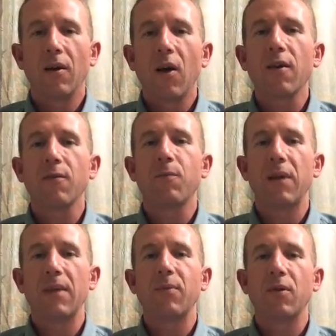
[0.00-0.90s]
lot of
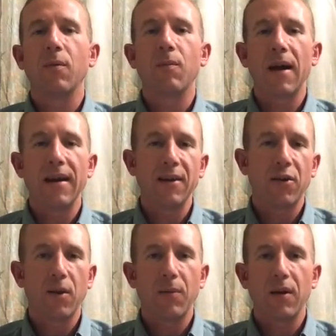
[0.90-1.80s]
people might
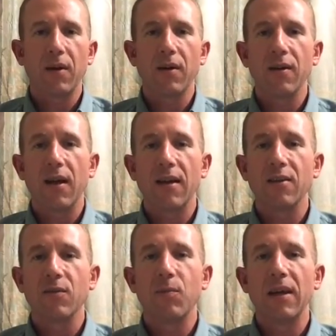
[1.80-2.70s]
interpret her
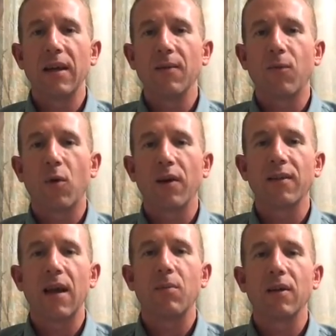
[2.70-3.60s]
as being, for
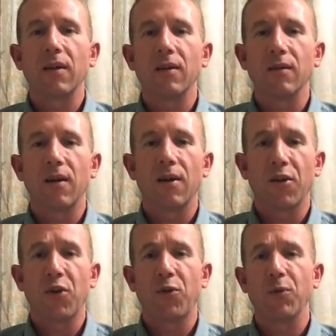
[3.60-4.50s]
example, like a
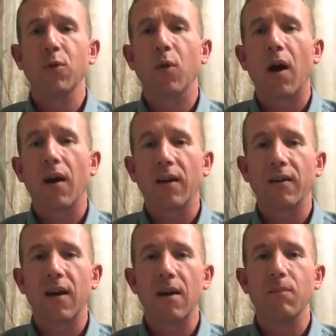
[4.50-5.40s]
shrew
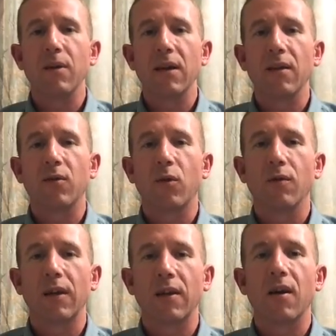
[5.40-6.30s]
archetype, being sort
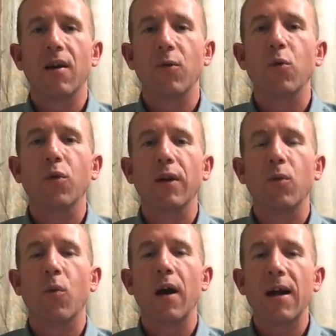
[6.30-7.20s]
of like an unruly
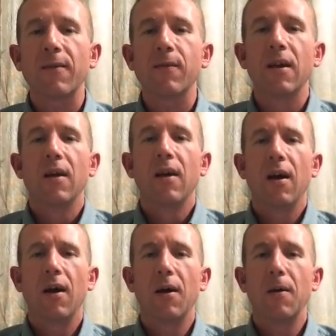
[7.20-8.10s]
wife
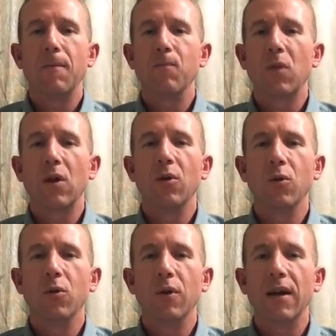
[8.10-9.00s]

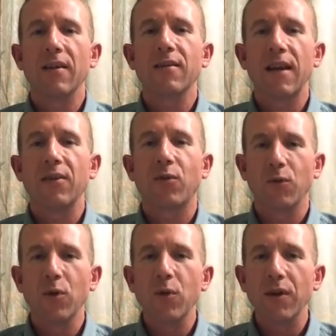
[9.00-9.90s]
who, in a sense,
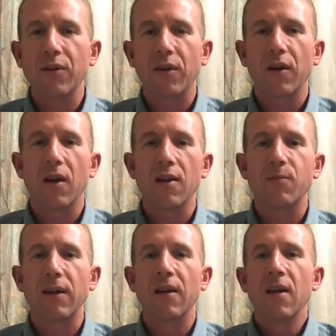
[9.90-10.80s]
ruins her
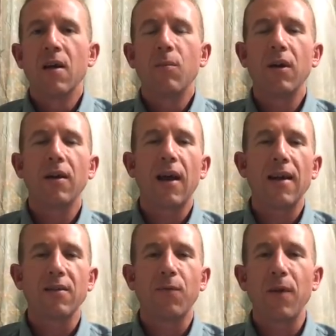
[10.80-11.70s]
husband. But
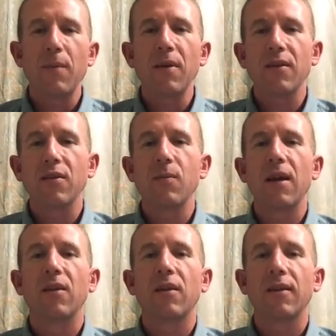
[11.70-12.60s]
as a feminist, you
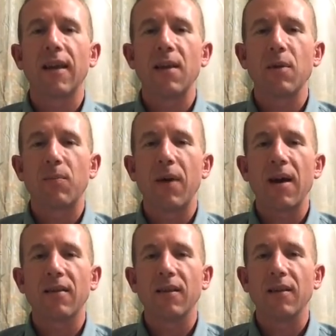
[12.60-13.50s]
might look at Lady
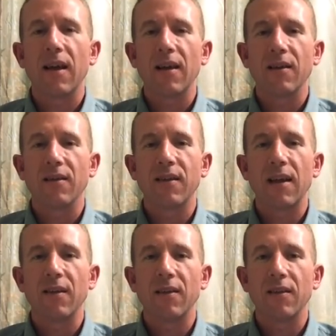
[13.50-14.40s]
Macbeth and say
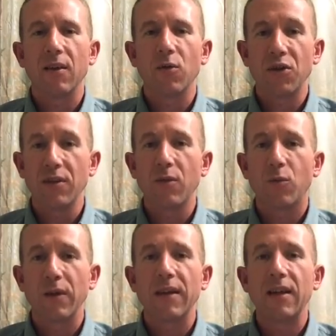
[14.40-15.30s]
that, you know, she's a
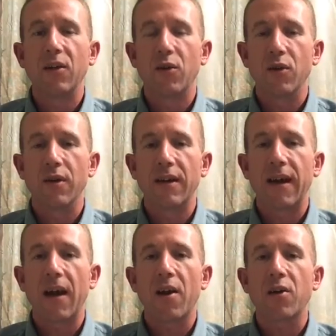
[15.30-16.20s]
really good
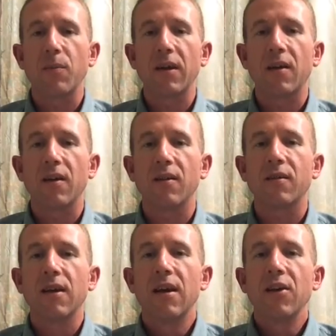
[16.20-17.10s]
character
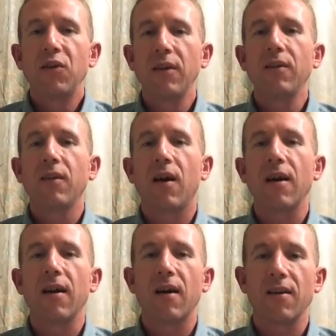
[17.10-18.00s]
because she's
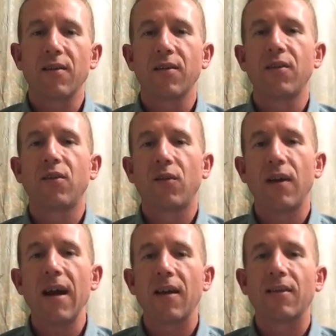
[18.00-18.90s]
got a
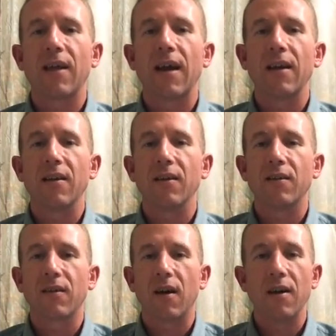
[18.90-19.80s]
strength that
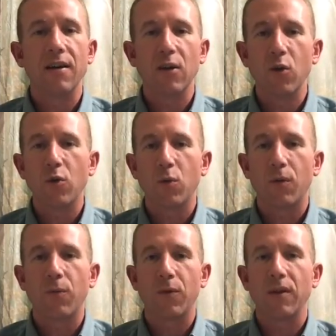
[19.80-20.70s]
is unusual
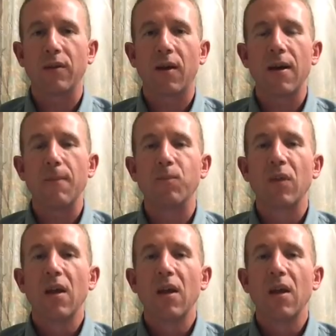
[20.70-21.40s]
for the time.